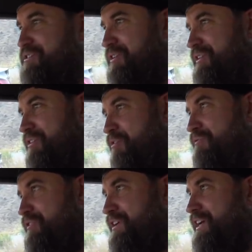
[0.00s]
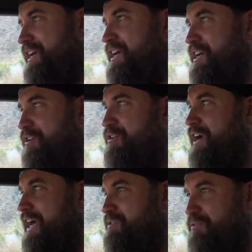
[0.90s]
So hopefully you
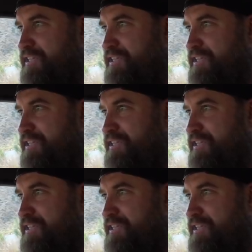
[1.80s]
guys will